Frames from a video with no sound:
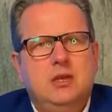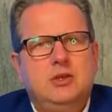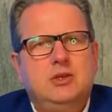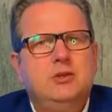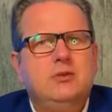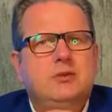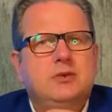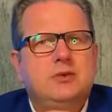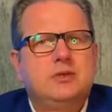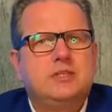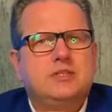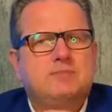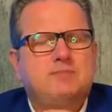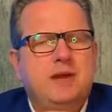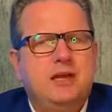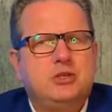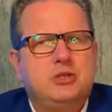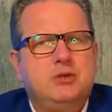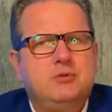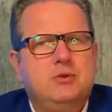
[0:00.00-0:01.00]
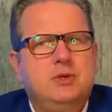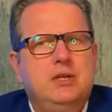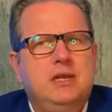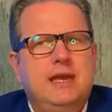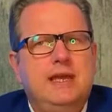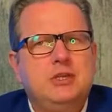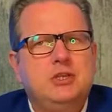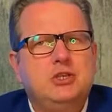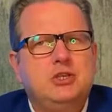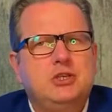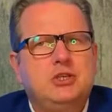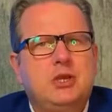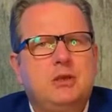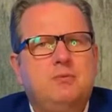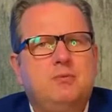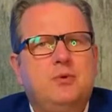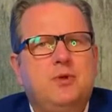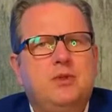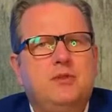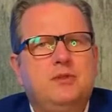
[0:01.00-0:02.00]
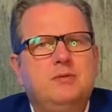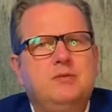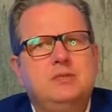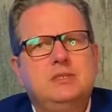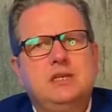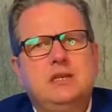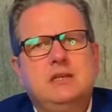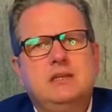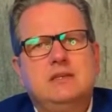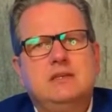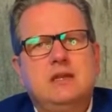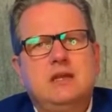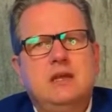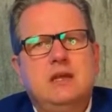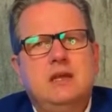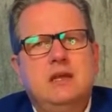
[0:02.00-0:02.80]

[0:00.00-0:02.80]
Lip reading: Due to its special relationship with New Zealand,